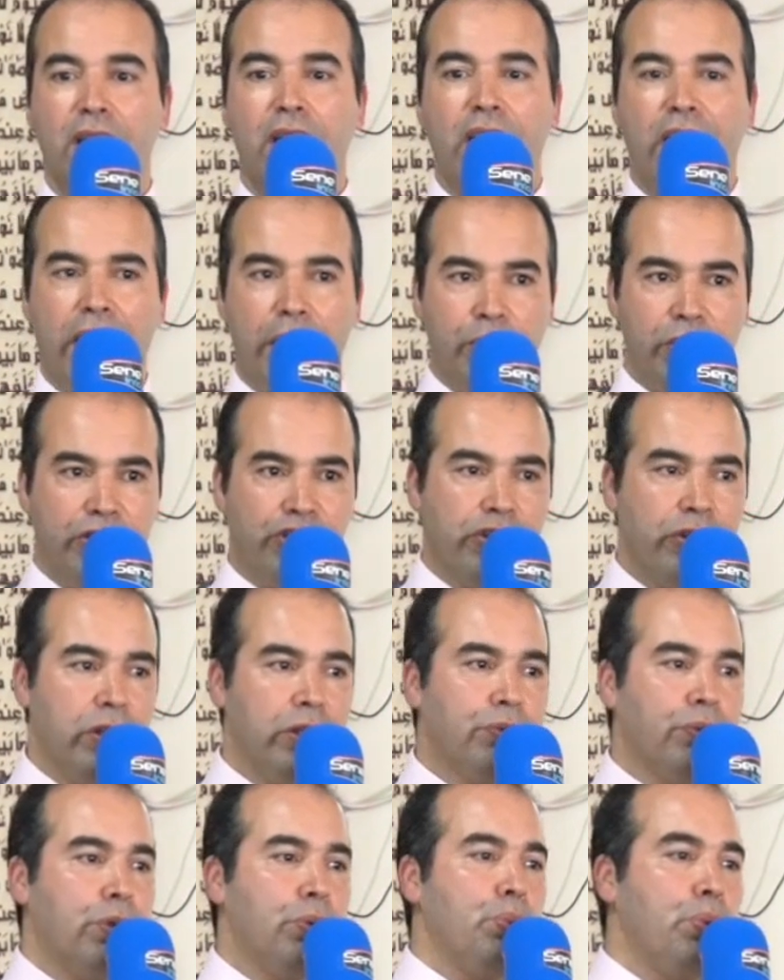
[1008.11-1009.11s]
our
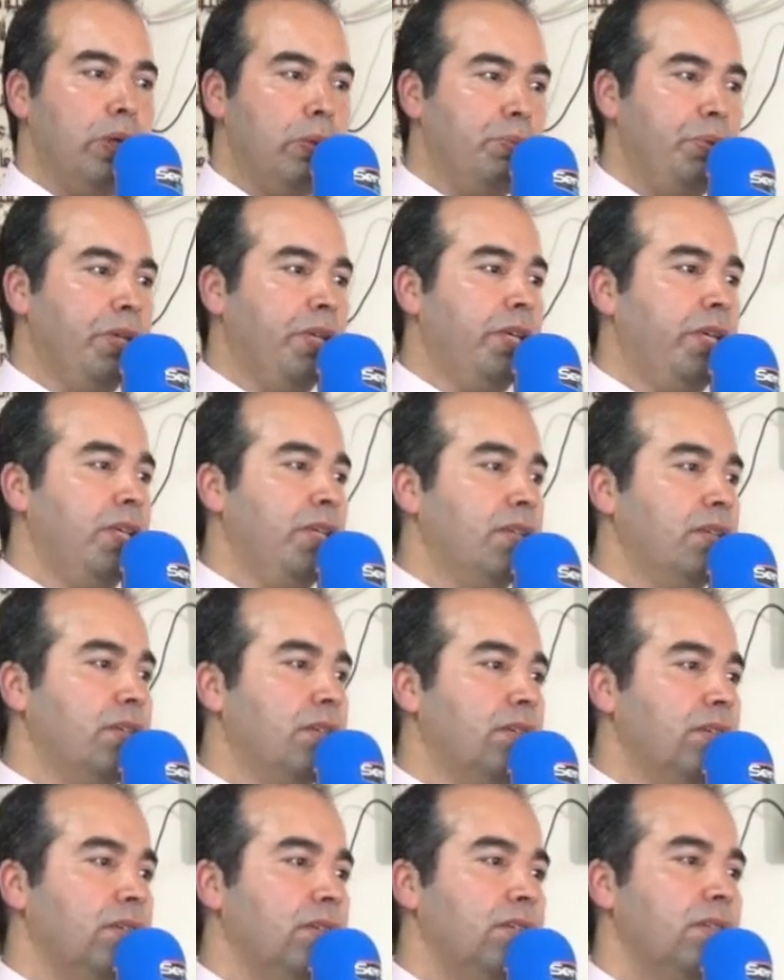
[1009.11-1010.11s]
children will be
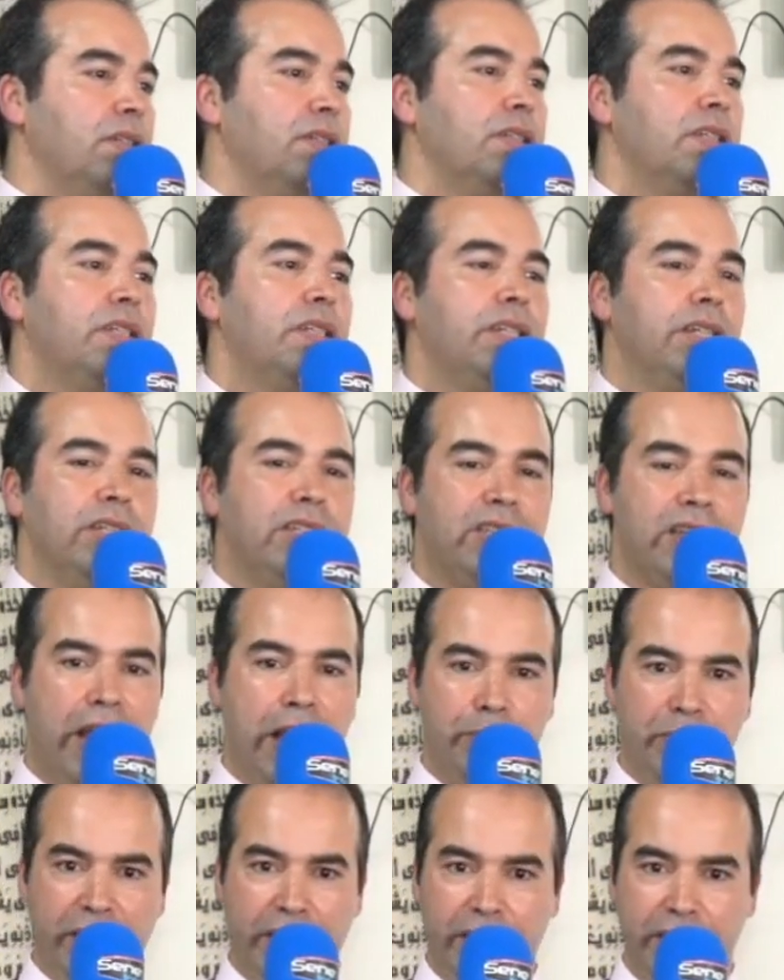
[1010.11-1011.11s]

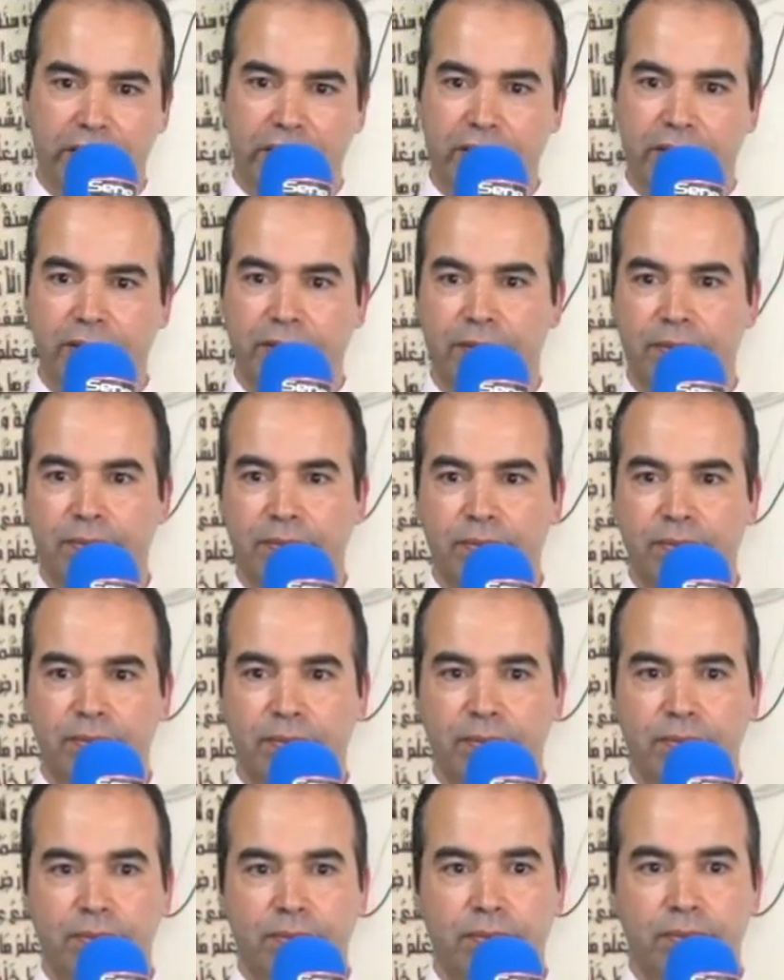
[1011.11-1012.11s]
contaminated.
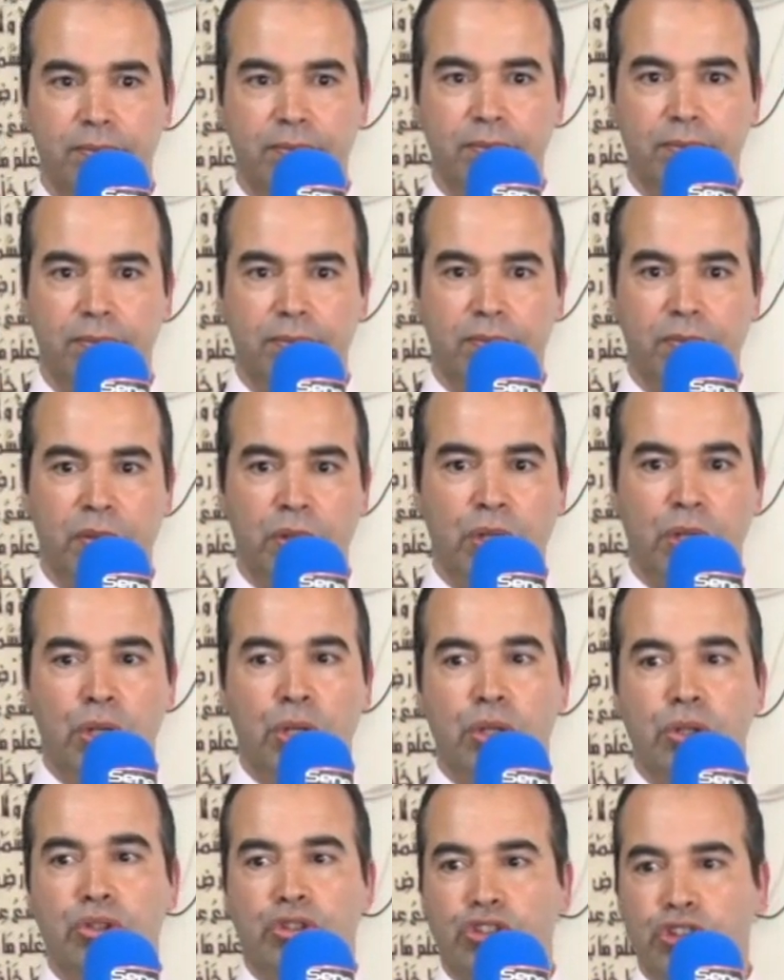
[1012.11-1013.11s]

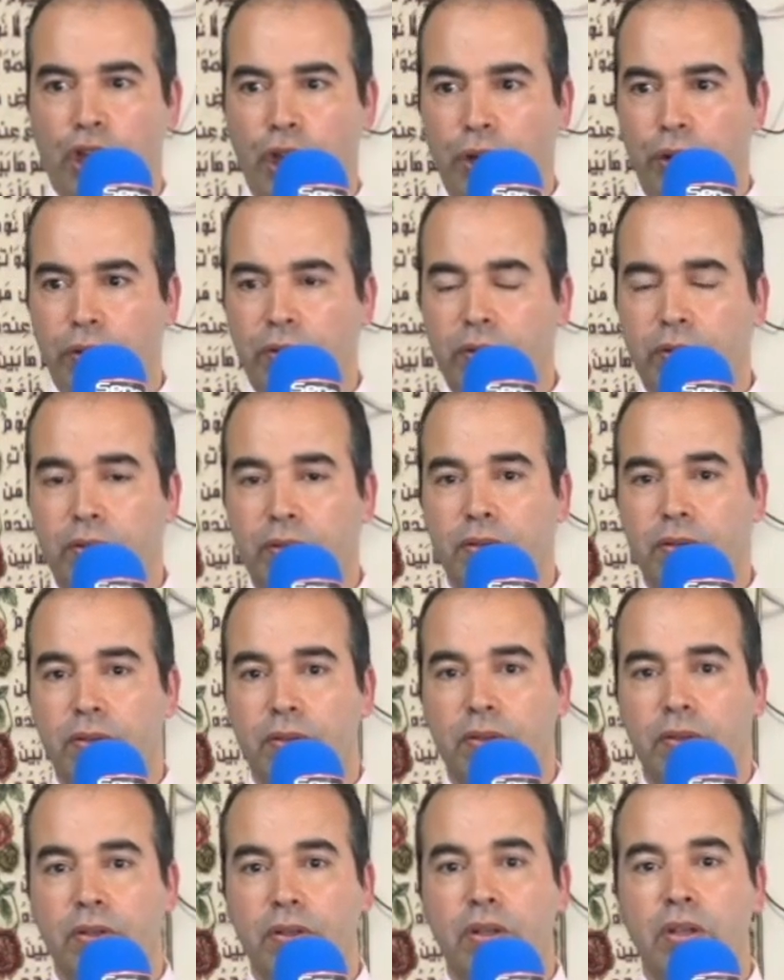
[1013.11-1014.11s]
So
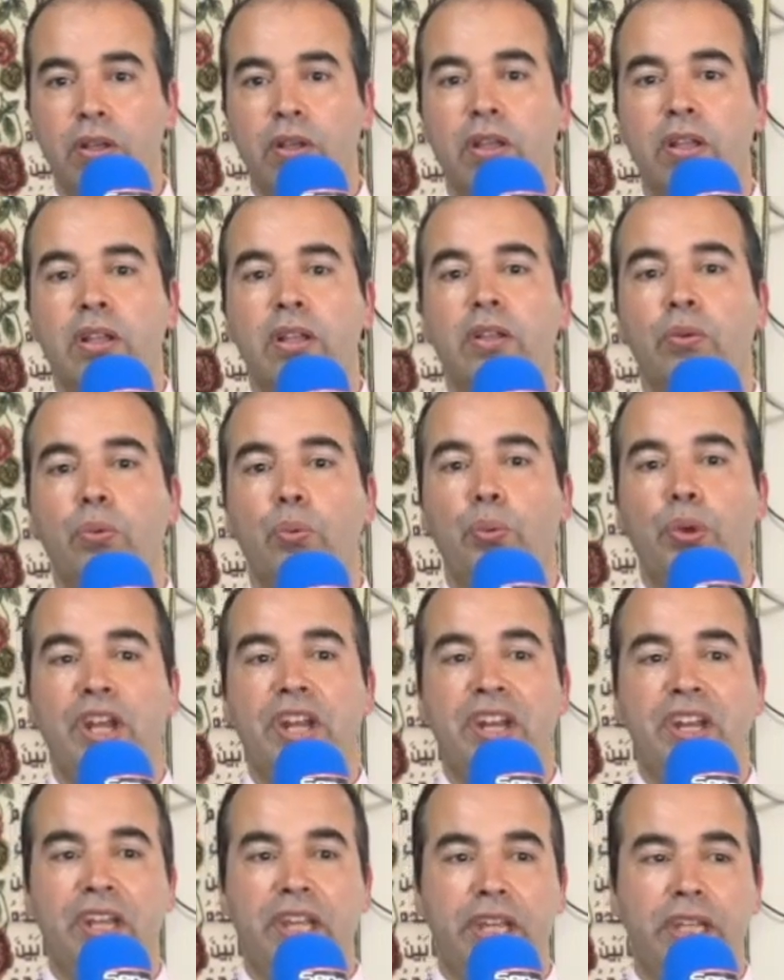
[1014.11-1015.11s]
we
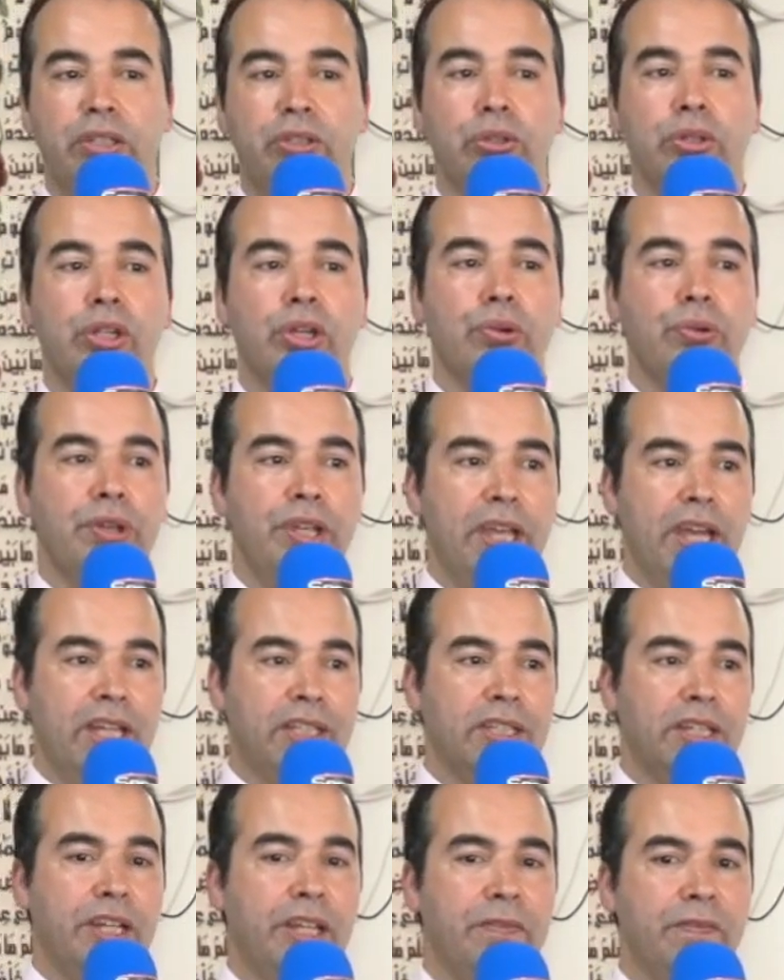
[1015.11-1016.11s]
need to
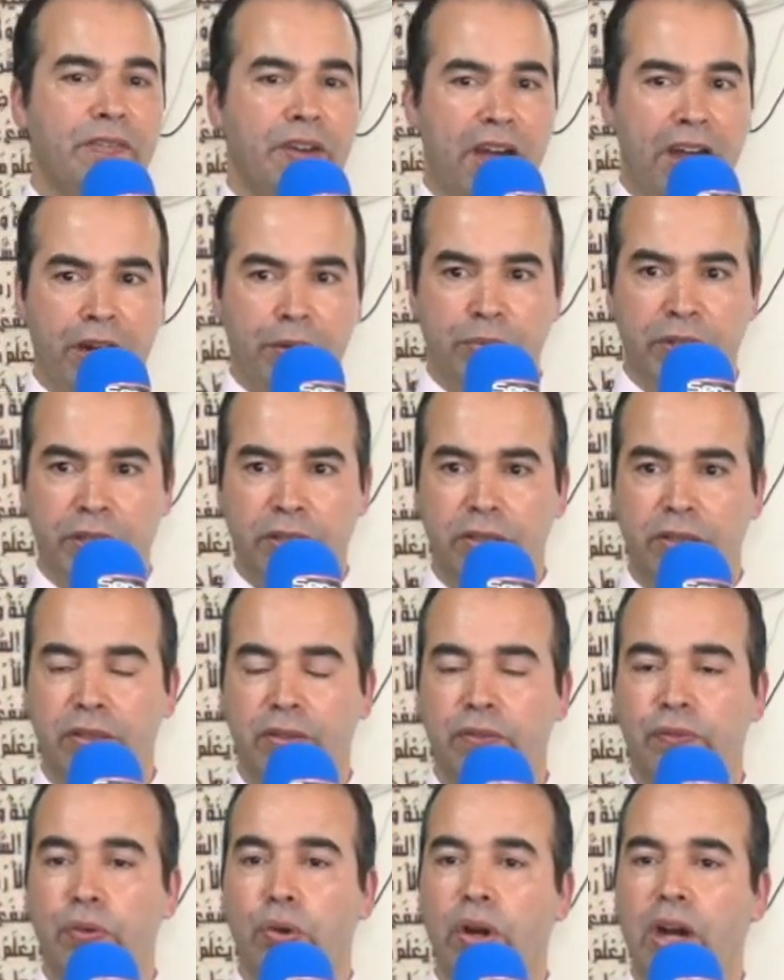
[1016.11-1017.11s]
create an environment
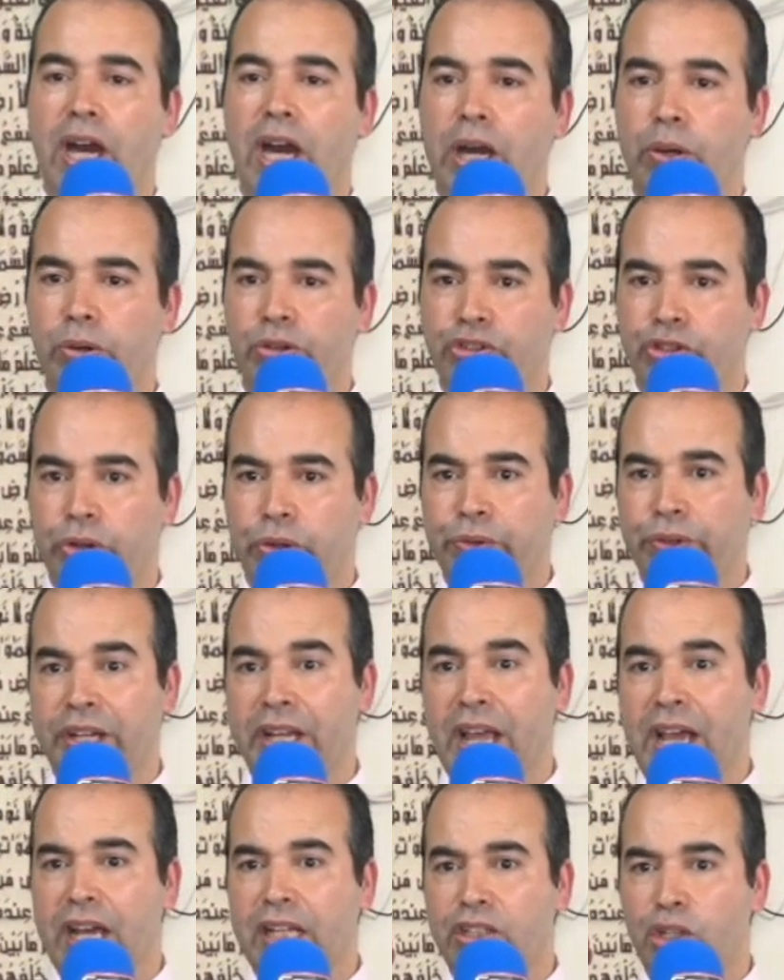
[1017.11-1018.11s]
for our
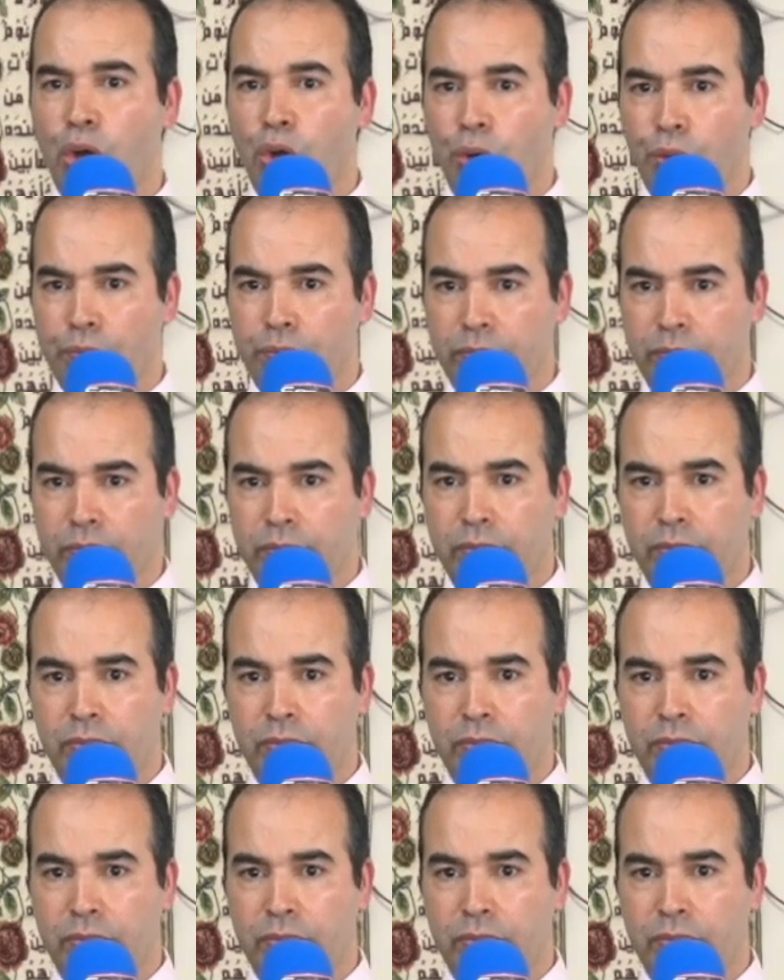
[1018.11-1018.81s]
children at home,